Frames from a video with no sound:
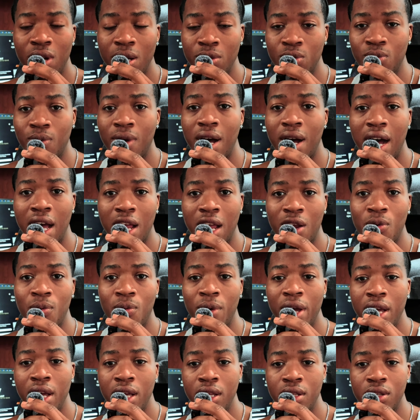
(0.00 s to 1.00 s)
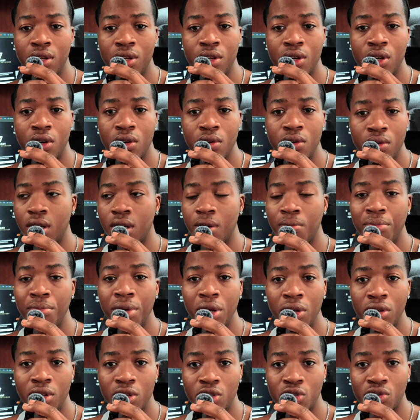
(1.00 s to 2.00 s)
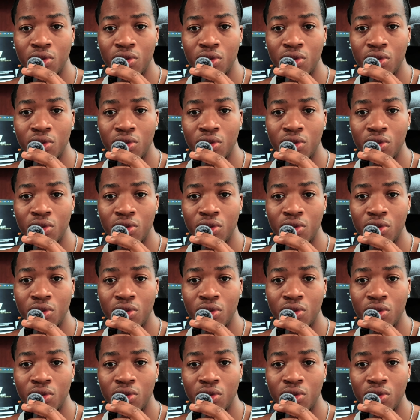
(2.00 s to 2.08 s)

reps with higher weight you know to build the